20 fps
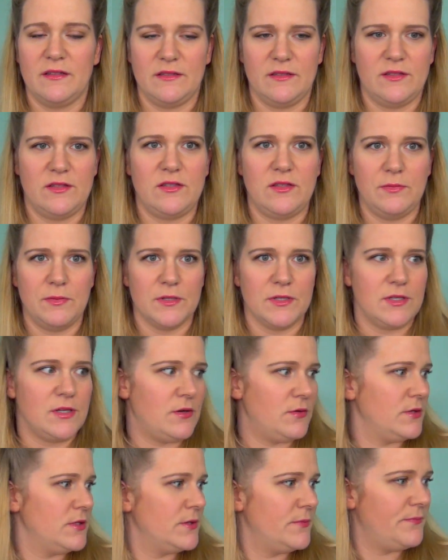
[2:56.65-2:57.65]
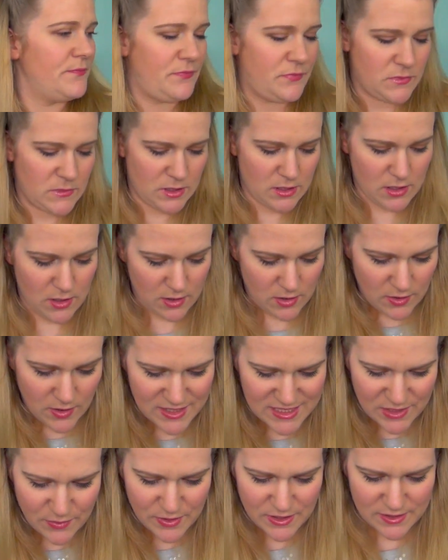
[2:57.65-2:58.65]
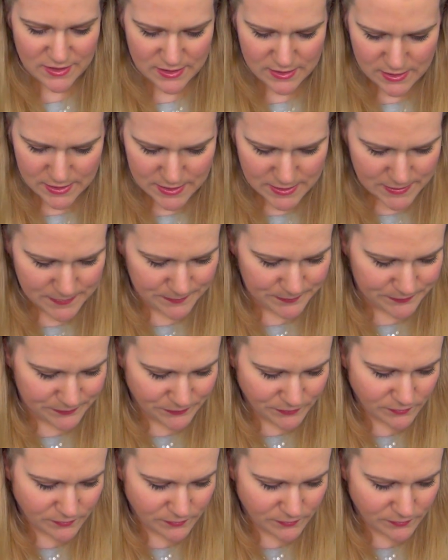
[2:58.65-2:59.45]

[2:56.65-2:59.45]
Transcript: super stoked. Let's see what else there is.